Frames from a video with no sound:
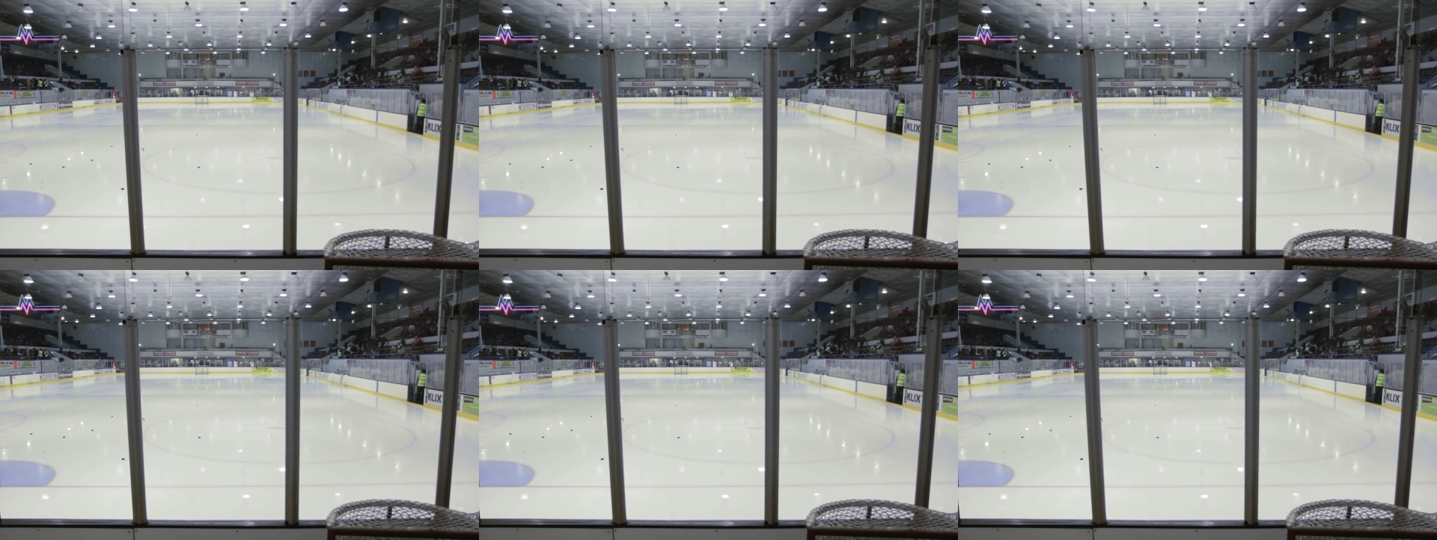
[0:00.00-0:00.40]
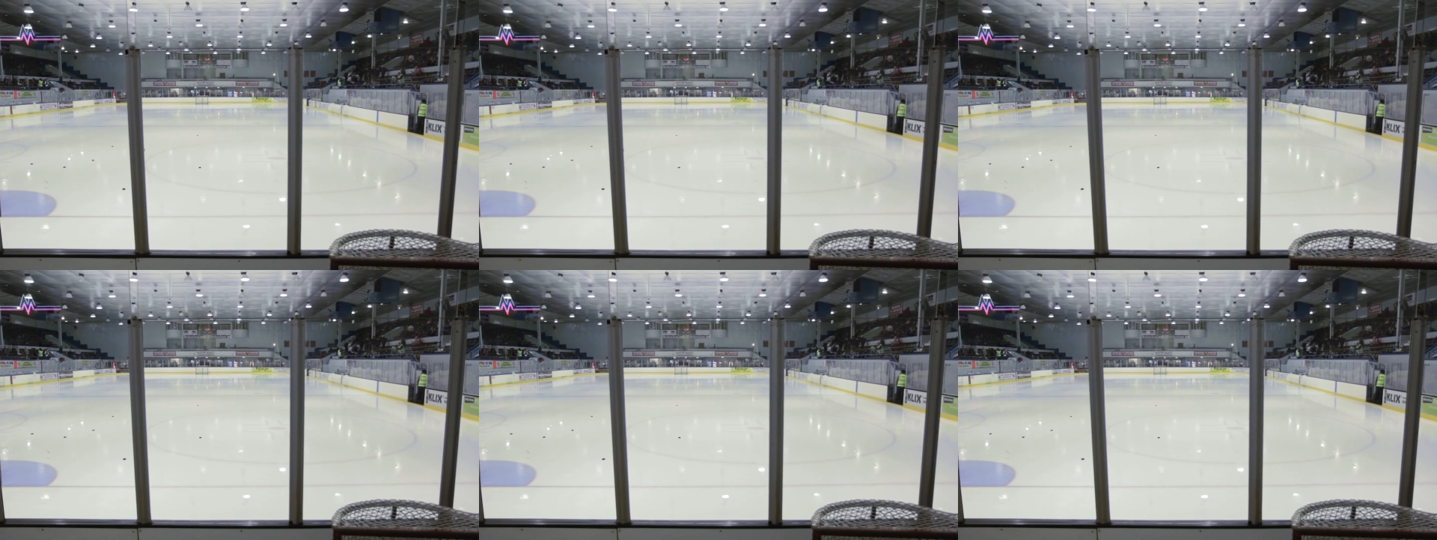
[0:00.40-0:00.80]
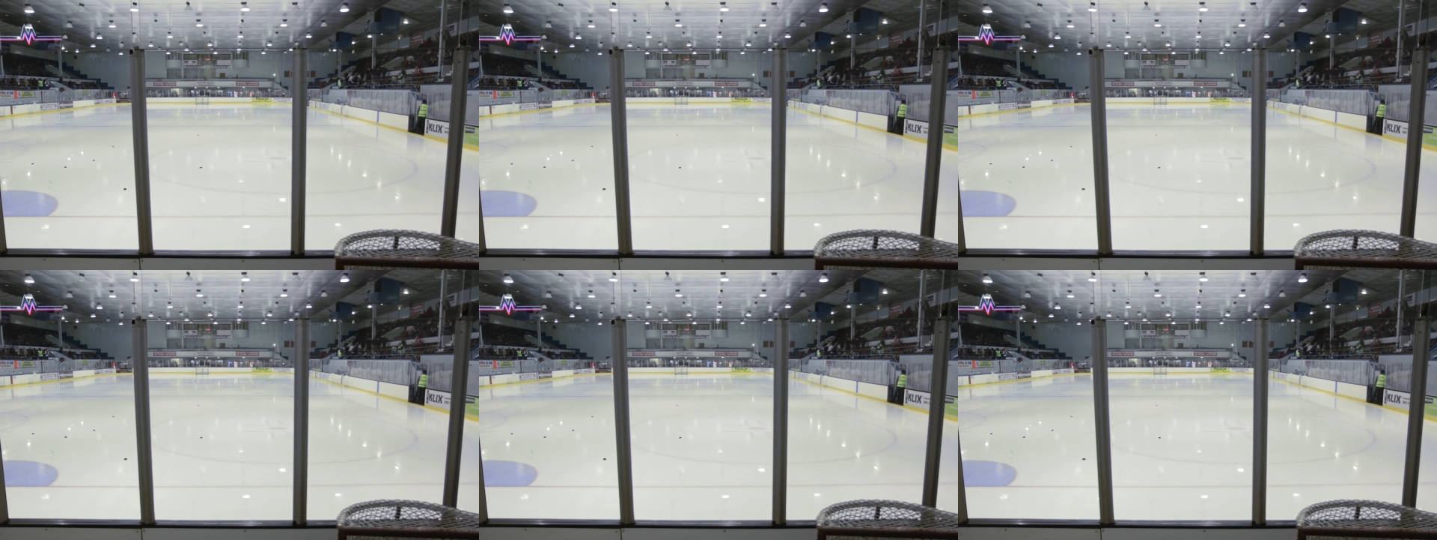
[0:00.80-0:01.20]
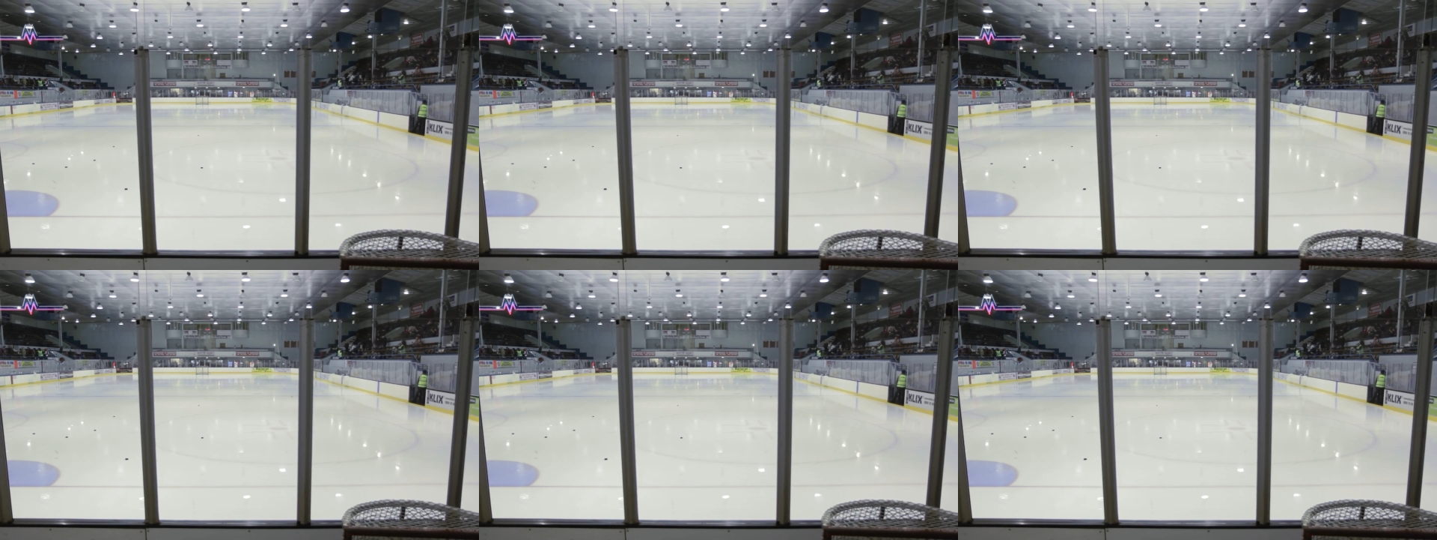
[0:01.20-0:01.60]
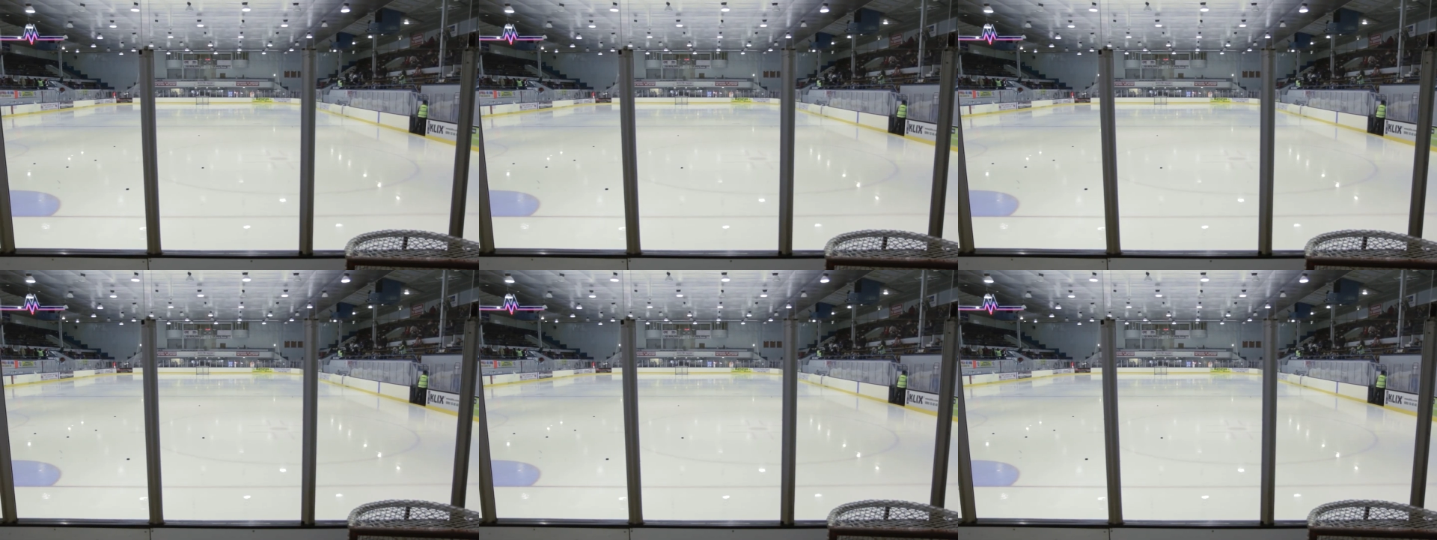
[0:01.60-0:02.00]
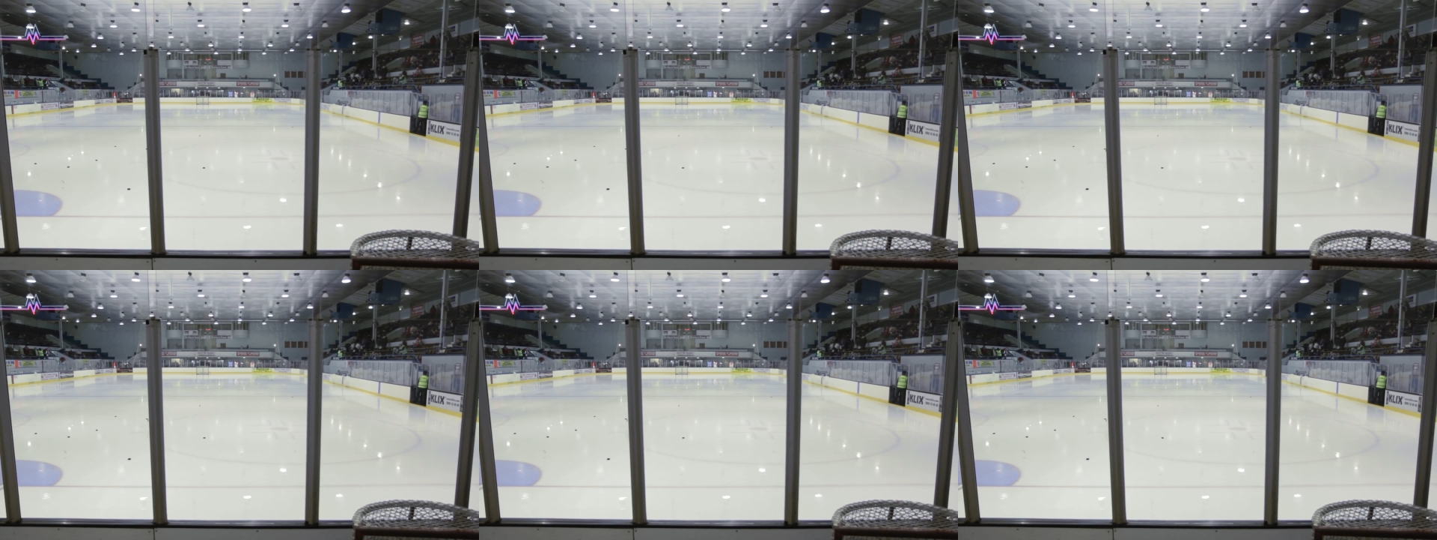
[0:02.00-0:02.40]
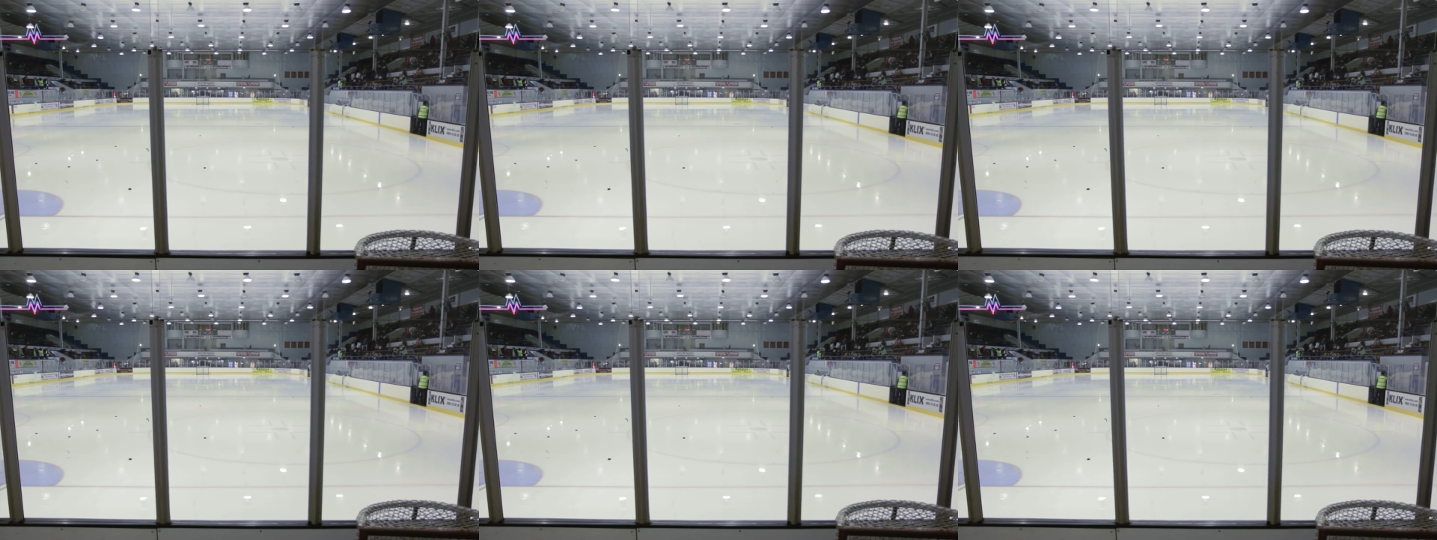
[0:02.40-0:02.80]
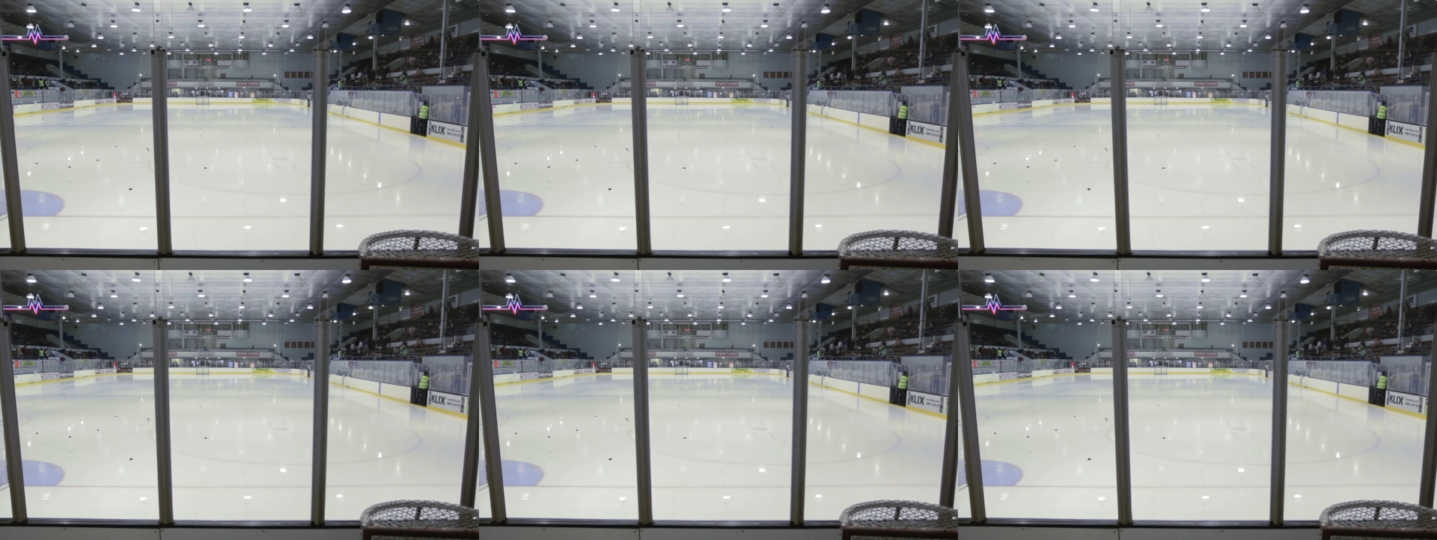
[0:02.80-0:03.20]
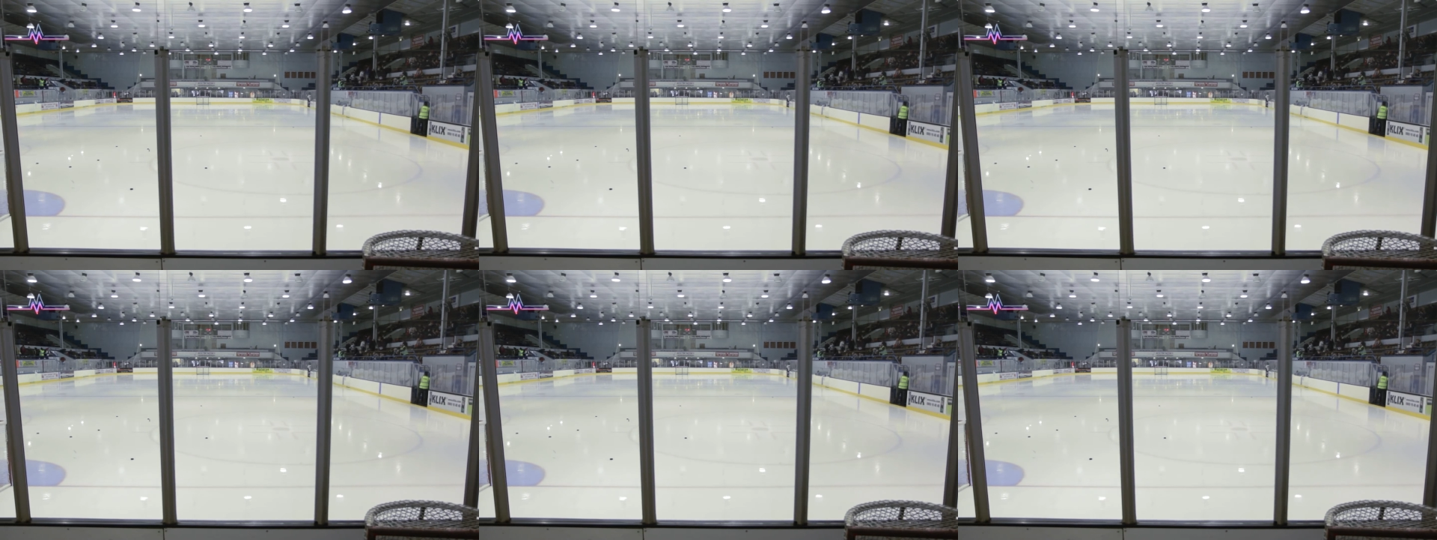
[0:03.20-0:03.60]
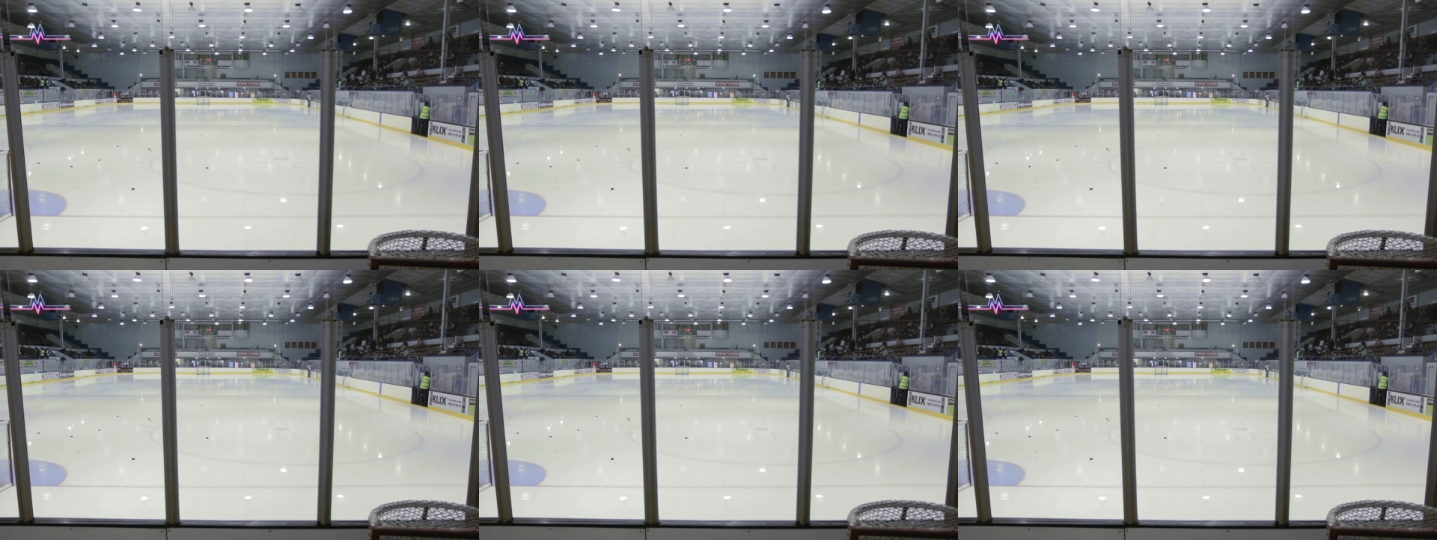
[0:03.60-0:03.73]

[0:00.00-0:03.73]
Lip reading: [unreadable: no face in view]